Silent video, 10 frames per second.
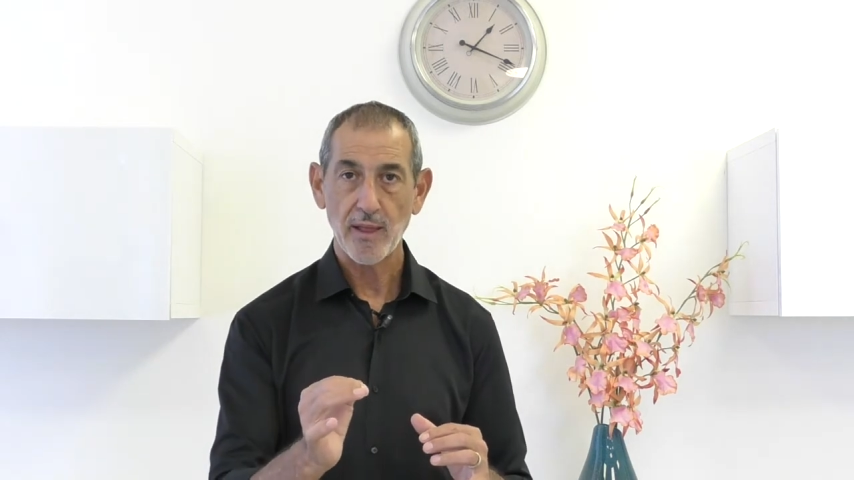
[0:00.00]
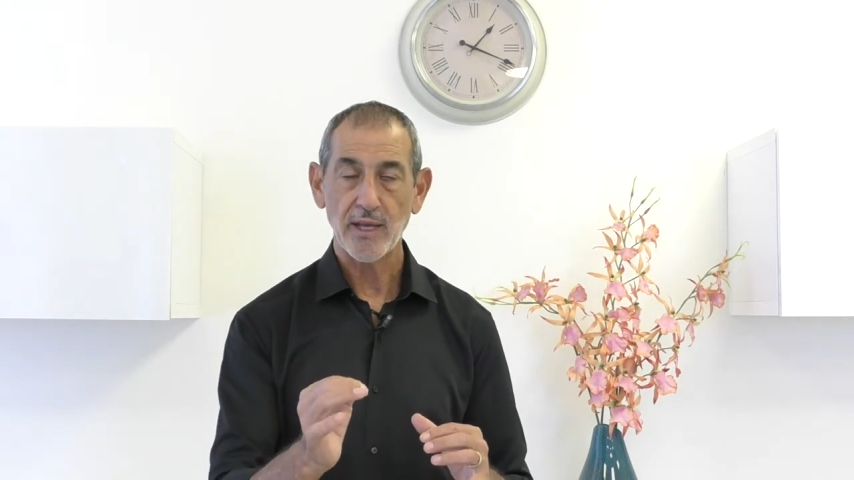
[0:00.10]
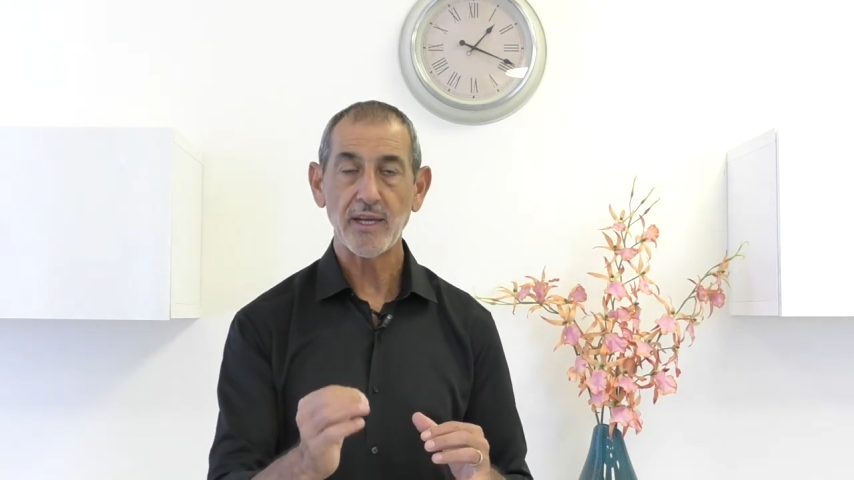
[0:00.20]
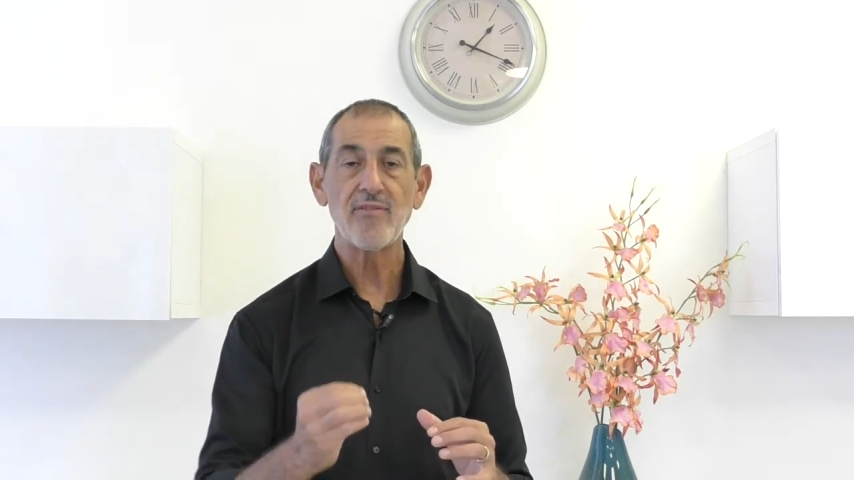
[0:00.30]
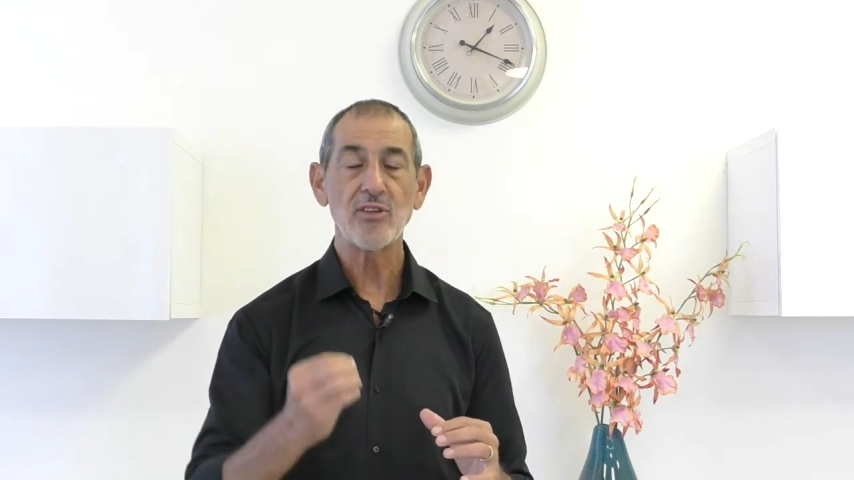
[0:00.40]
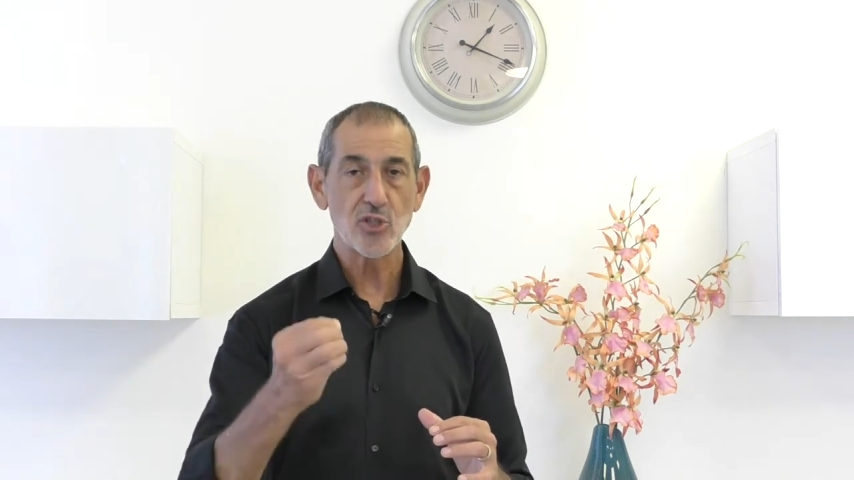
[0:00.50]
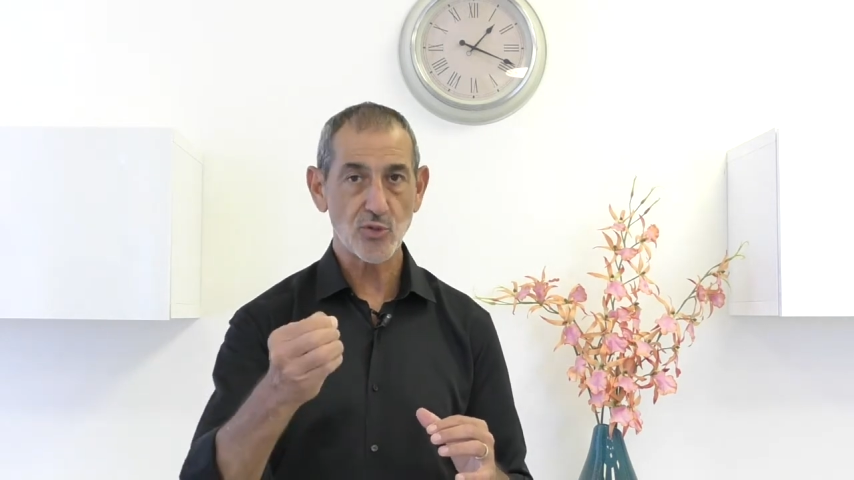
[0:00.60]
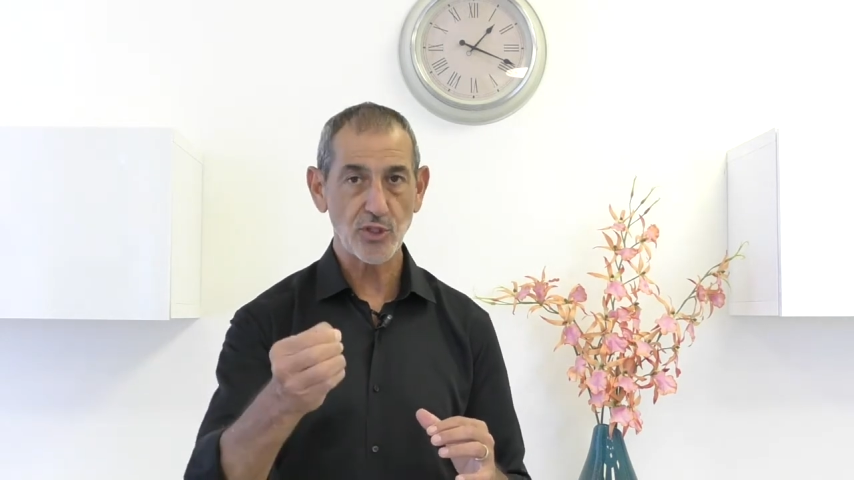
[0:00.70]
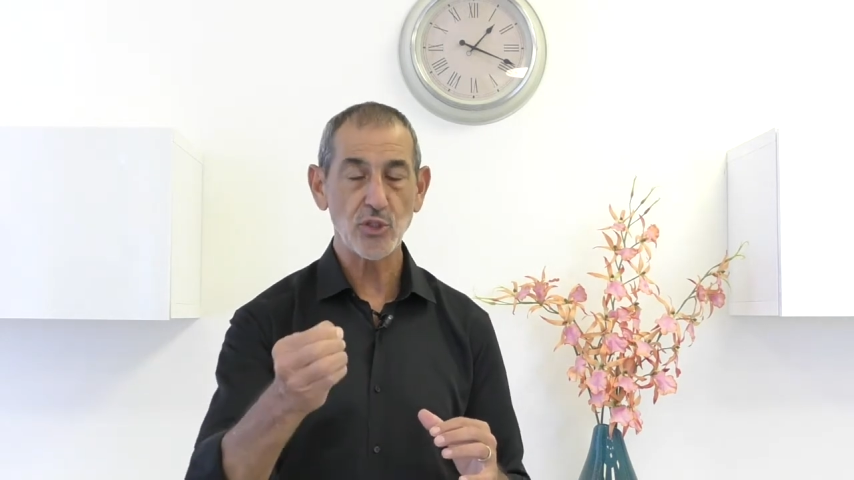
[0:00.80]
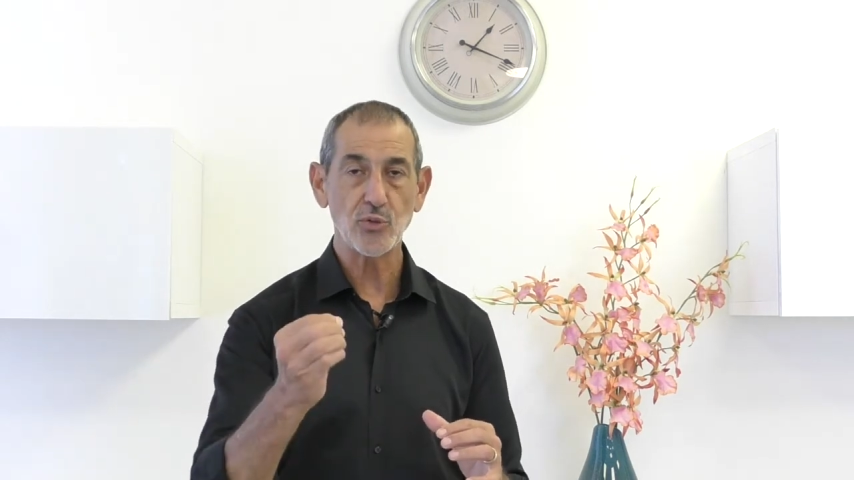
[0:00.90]
and even
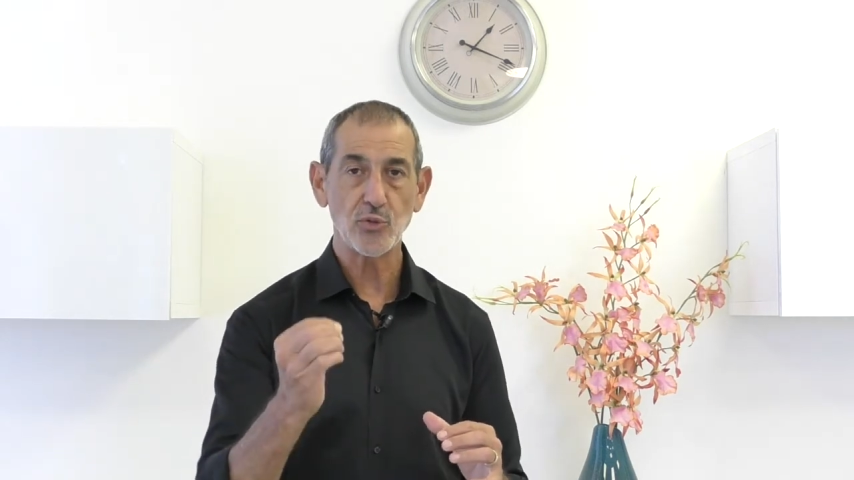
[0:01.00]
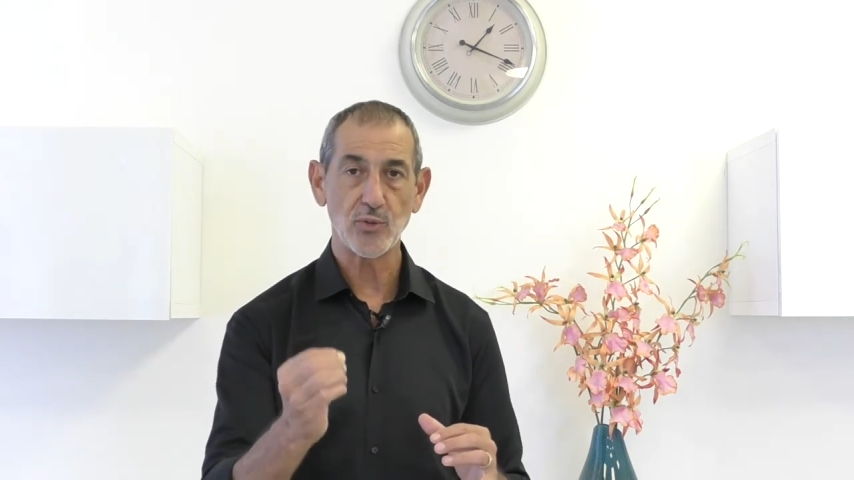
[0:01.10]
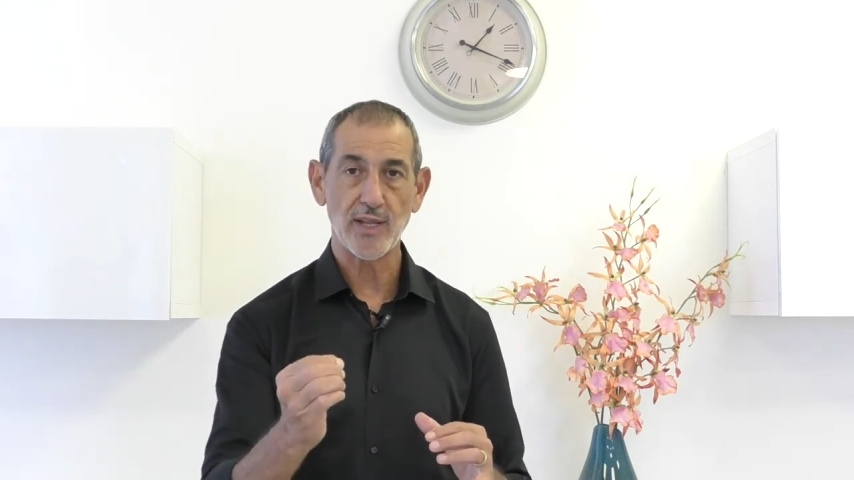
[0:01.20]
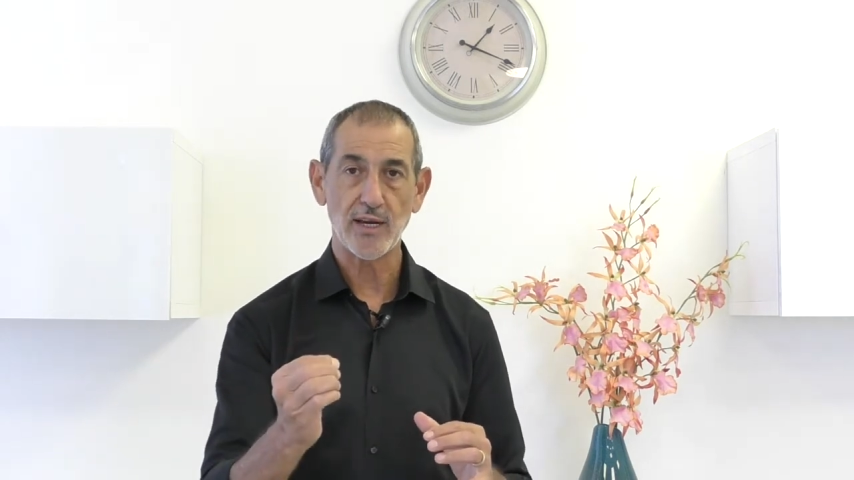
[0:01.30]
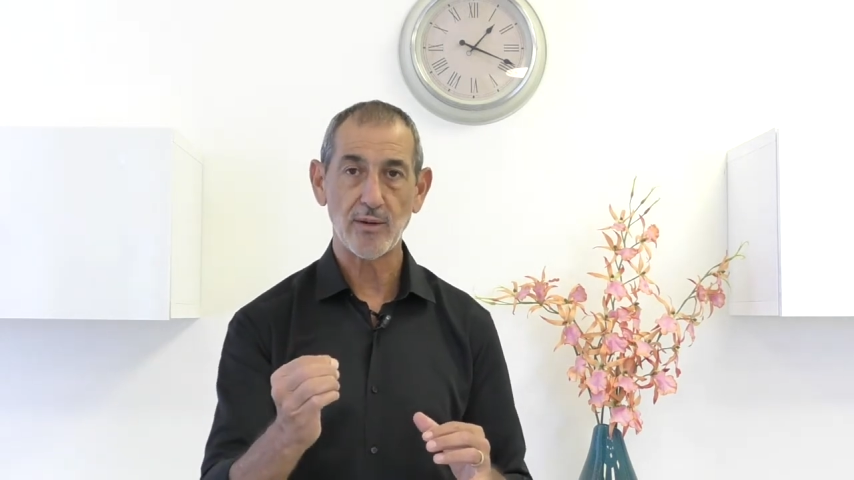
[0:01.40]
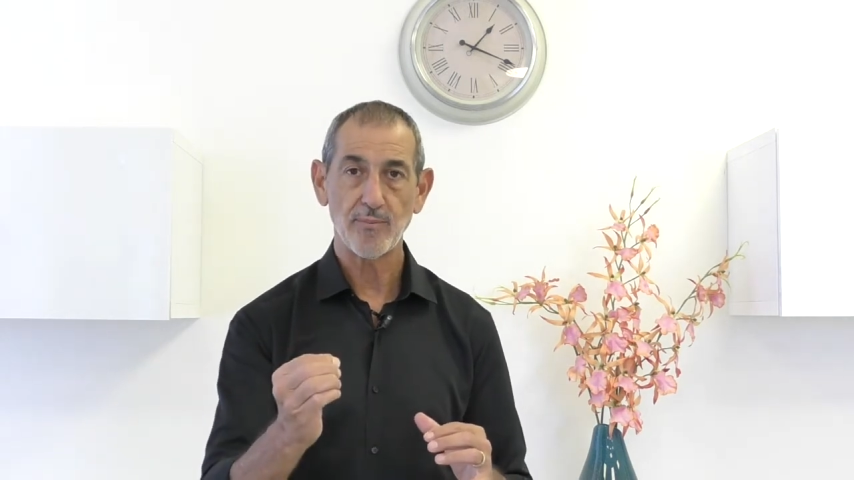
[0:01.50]
treat you through there.